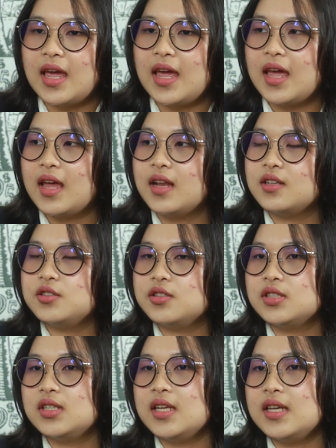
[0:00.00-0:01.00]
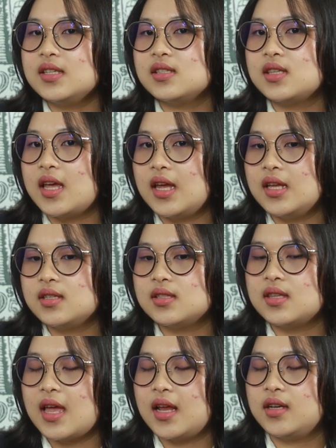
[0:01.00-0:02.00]
And usually states
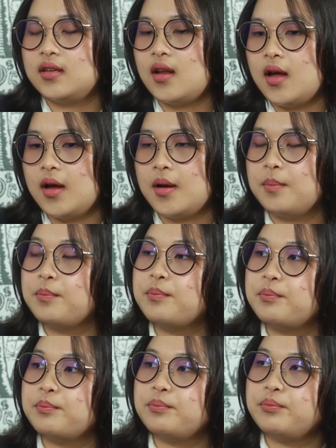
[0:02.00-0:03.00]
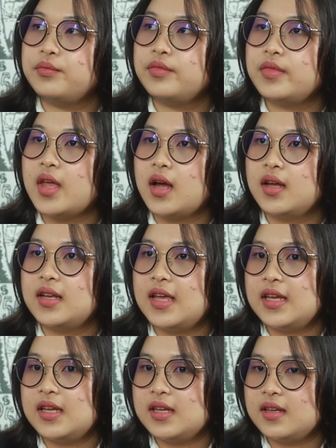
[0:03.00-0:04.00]
that
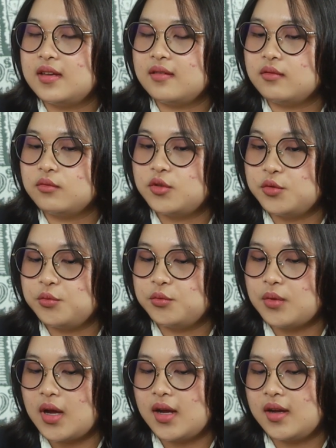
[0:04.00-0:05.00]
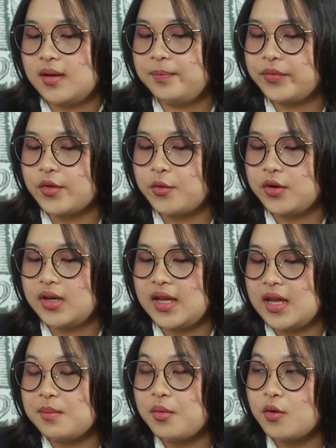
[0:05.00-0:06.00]
they do or
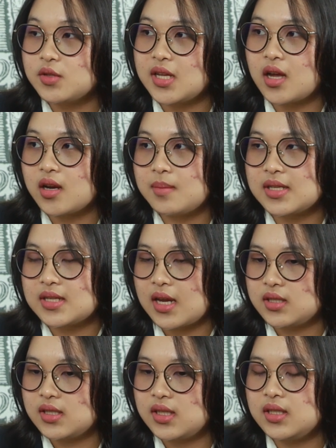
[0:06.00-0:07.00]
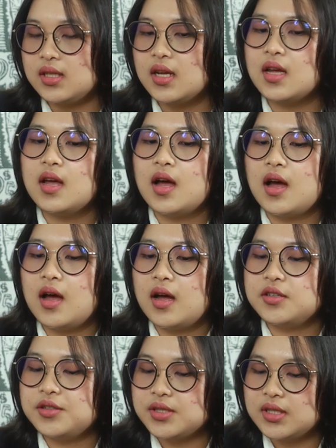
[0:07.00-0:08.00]
they impose economic sanction,
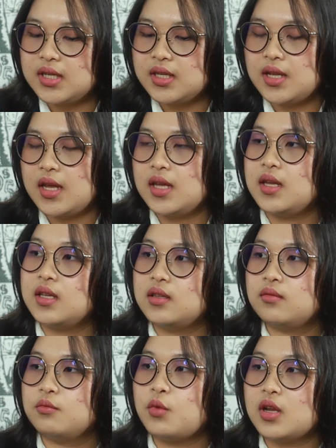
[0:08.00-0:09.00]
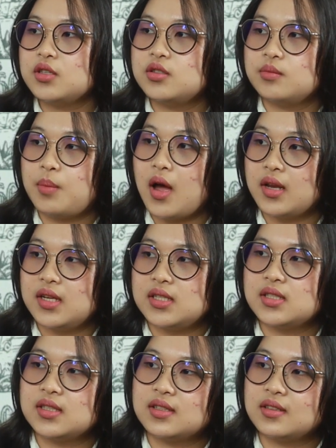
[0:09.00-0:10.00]
usually they want to
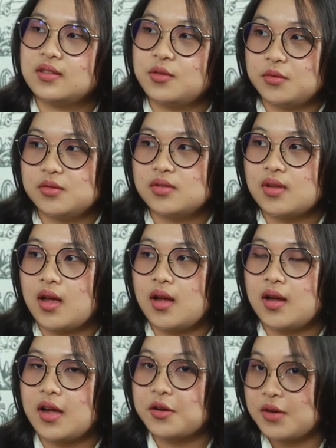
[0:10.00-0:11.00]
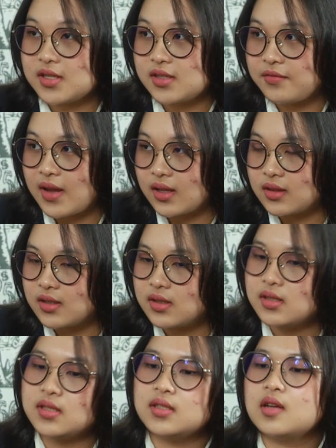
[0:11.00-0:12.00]
punish those aggressive
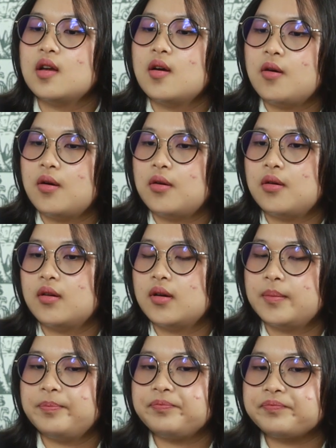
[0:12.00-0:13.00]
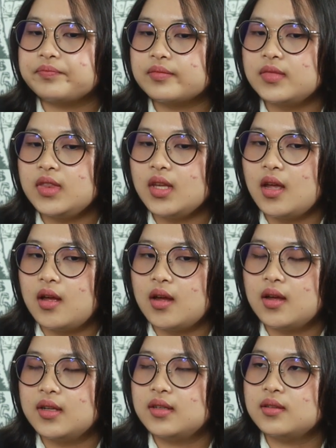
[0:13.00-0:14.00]
actors or
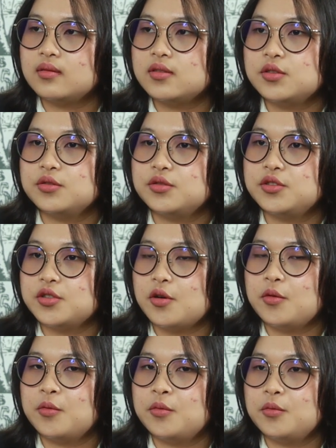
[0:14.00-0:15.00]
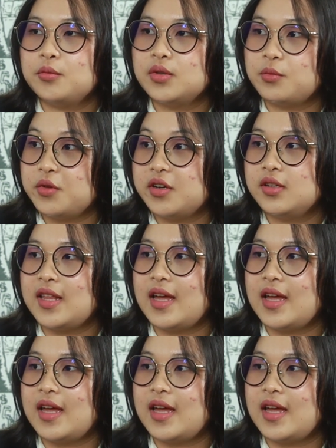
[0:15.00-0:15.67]
uh, to show the world